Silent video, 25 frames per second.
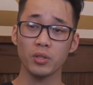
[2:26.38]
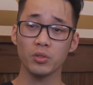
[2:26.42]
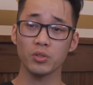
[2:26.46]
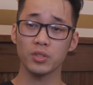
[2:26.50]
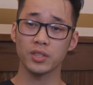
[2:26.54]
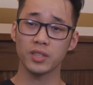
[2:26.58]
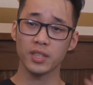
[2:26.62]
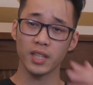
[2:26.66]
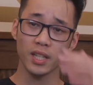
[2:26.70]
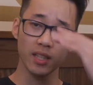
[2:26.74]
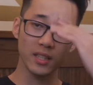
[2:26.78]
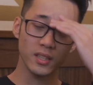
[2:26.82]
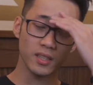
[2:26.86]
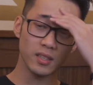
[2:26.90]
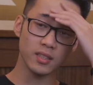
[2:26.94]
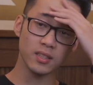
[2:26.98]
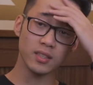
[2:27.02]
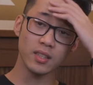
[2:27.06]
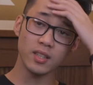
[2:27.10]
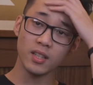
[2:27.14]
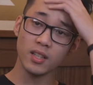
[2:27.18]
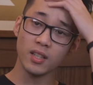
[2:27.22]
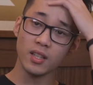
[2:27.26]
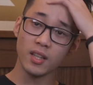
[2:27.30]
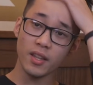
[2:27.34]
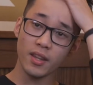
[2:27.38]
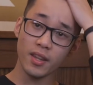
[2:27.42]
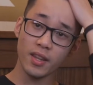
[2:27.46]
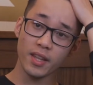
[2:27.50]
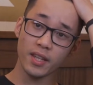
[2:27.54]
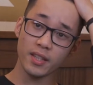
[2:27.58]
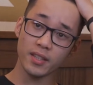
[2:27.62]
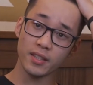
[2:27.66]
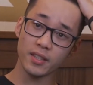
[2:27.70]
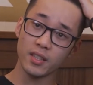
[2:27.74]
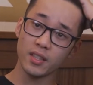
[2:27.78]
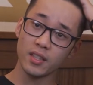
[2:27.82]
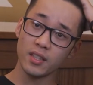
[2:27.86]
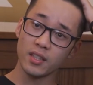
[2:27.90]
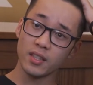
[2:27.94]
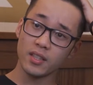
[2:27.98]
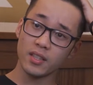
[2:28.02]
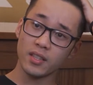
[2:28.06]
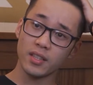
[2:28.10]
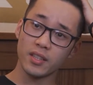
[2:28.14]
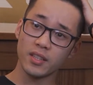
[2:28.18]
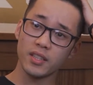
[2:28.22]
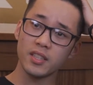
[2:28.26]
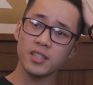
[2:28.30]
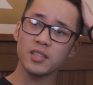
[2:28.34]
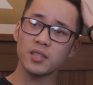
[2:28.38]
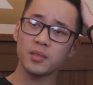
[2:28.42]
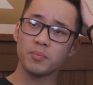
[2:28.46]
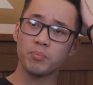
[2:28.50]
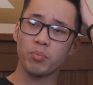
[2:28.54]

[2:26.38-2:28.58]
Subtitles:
to say is that it is